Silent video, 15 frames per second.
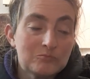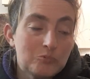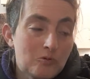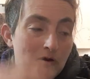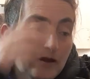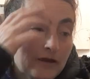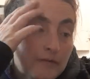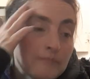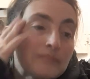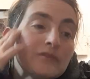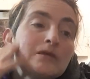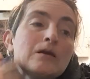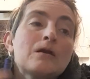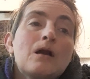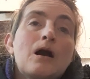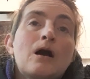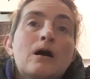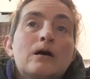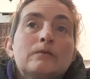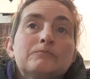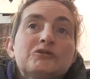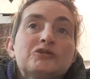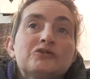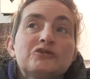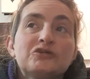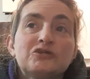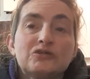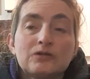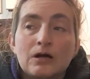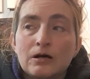boy. Um, she
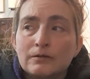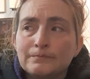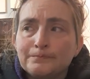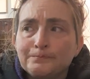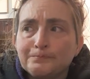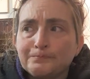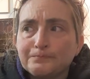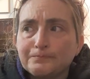just um,